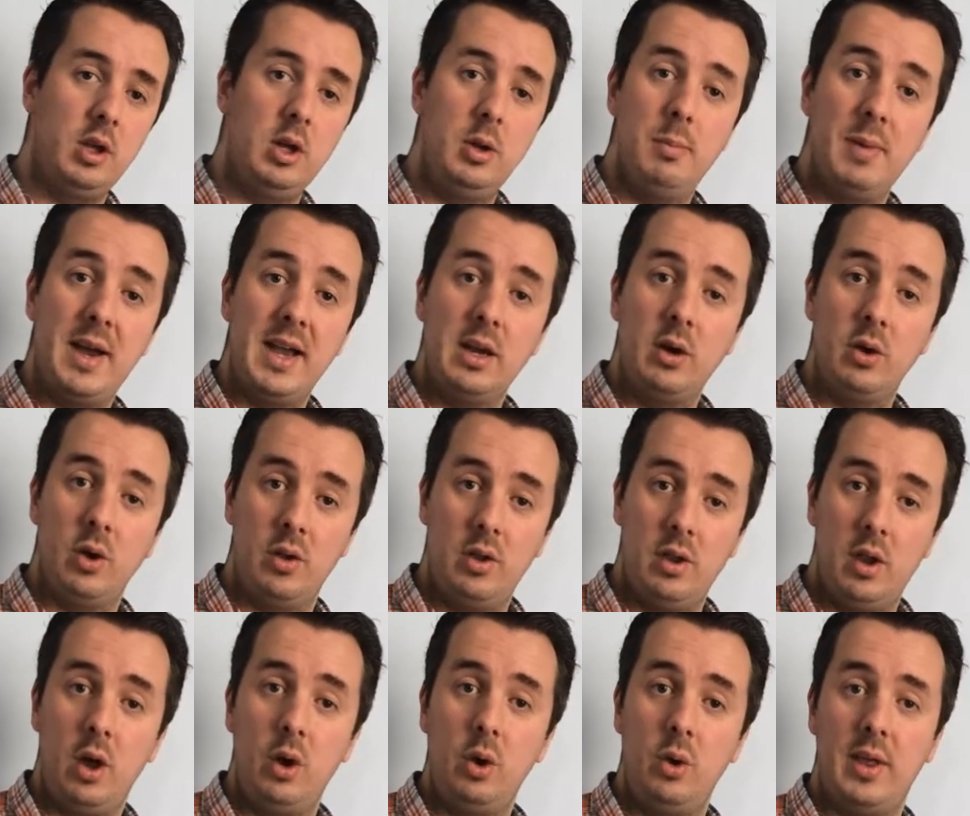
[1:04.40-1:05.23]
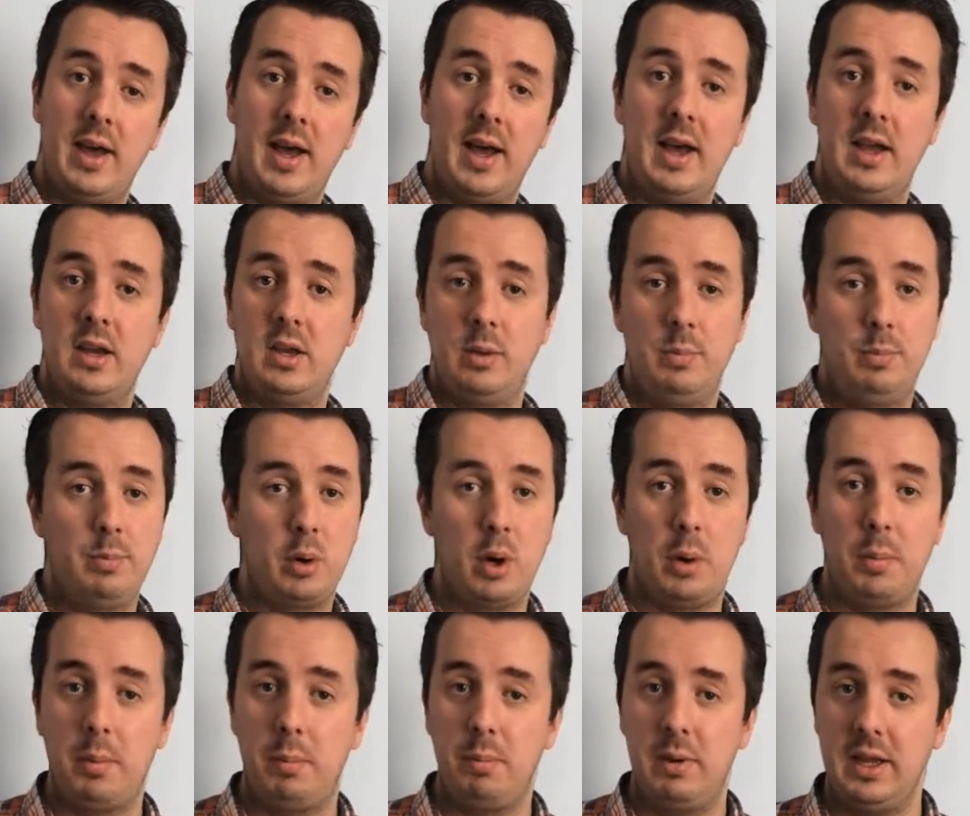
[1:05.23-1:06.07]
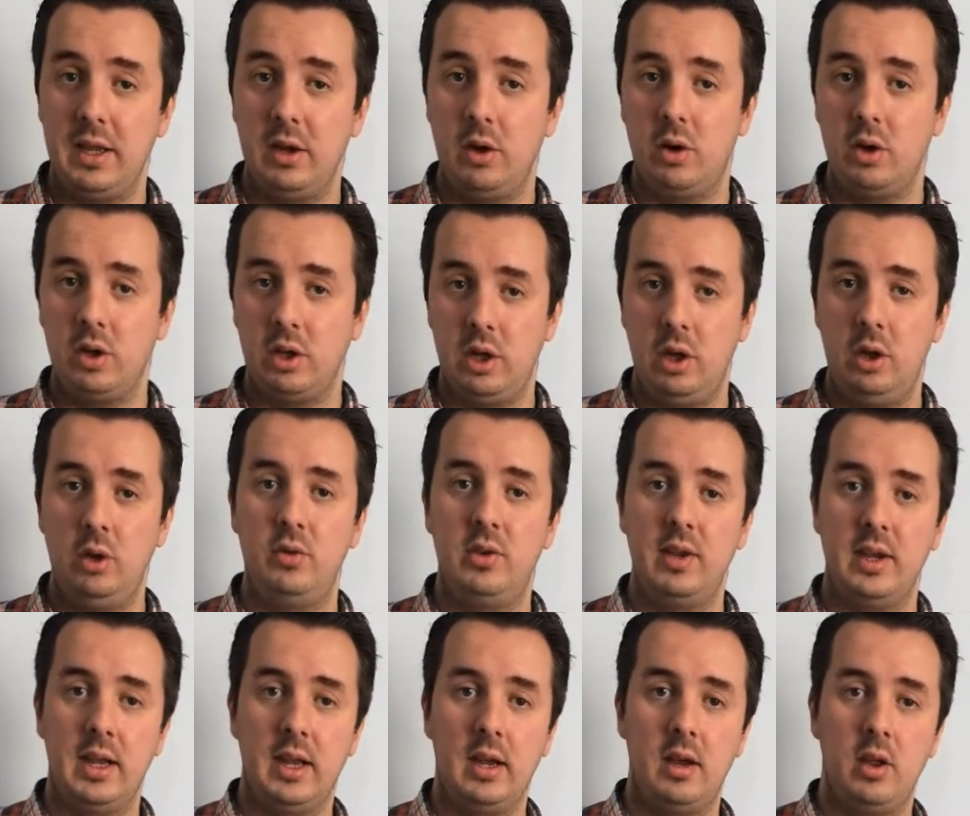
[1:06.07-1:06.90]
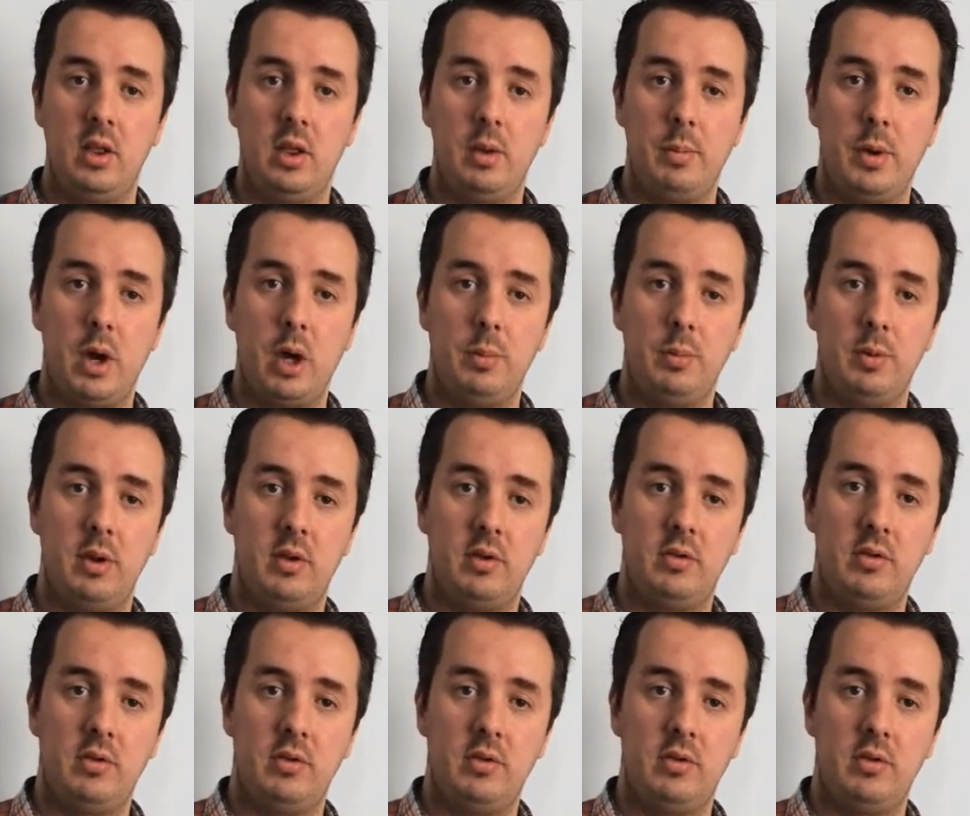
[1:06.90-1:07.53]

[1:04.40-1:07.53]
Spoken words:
you may not know that and you probably aren't using it at the moment.